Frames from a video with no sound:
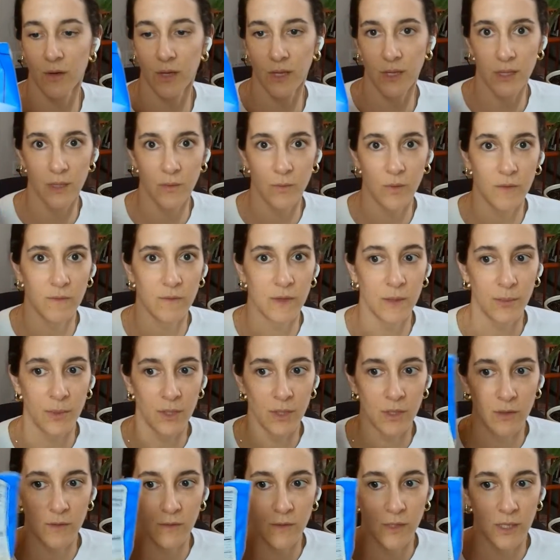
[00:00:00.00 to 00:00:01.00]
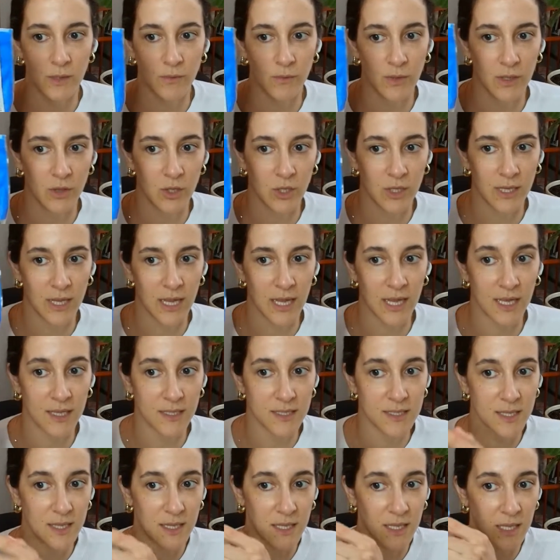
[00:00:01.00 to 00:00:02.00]
And then we flip it over and we look
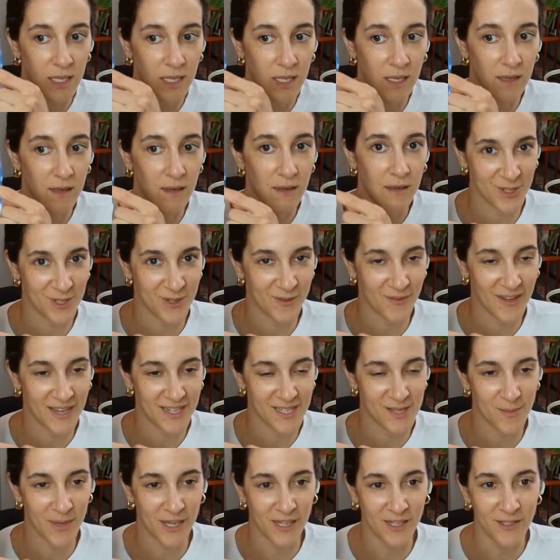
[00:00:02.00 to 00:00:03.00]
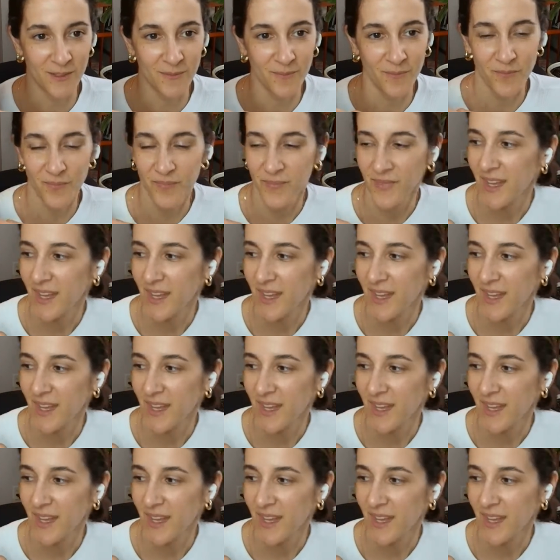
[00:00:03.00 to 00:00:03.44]
at the nutrition facts panel.